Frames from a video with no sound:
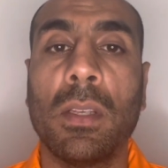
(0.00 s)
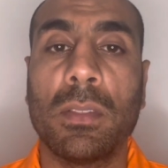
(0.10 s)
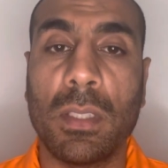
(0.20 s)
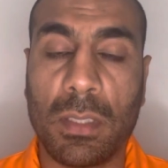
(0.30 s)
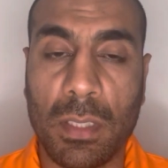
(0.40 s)

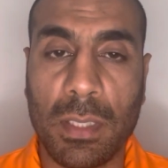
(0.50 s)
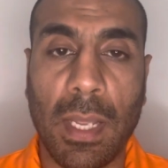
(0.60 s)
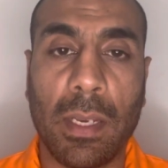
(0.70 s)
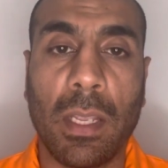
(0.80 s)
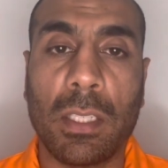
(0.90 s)
Sister
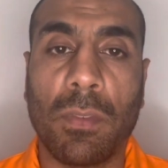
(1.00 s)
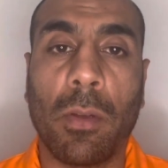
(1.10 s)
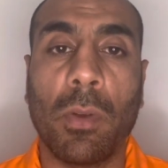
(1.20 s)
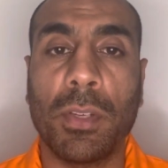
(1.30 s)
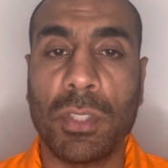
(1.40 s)
Sally has
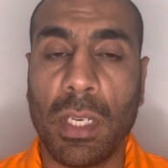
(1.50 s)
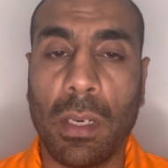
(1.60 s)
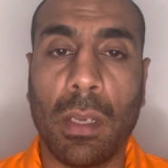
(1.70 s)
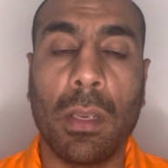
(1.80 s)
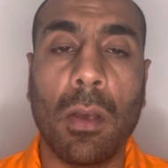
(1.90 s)
found a chink
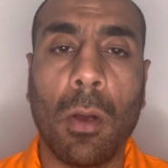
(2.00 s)
in the